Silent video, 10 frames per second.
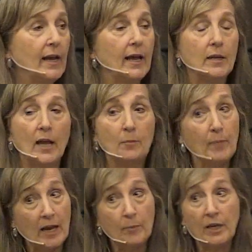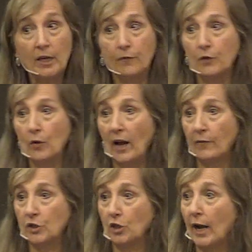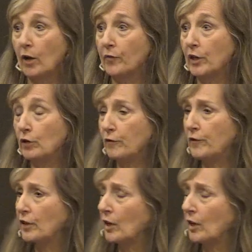And maybe if you have a child that you feel,